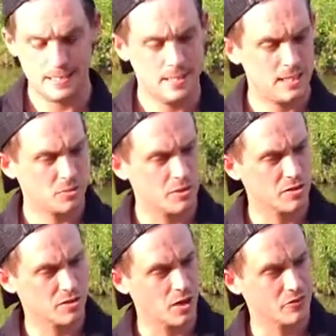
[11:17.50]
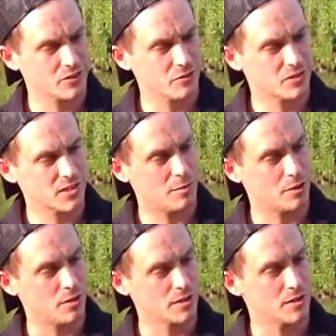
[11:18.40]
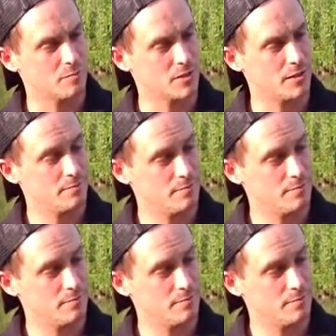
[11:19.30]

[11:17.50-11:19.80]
that's when the Scone Zone Samurai comes in.